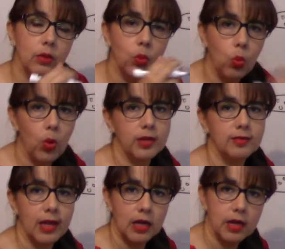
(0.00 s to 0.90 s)
What is
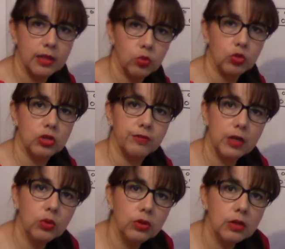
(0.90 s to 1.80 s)
that gonna do to the
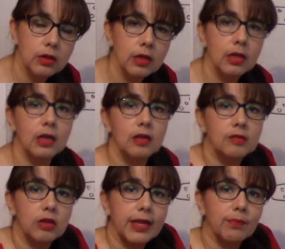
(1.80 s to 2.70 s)
balloon? It's
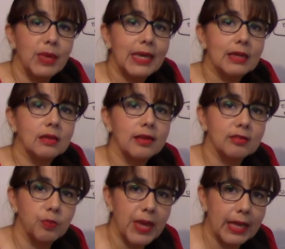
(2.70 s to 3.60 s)
gonna make it
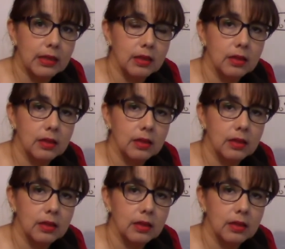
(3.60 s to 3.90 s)
expand.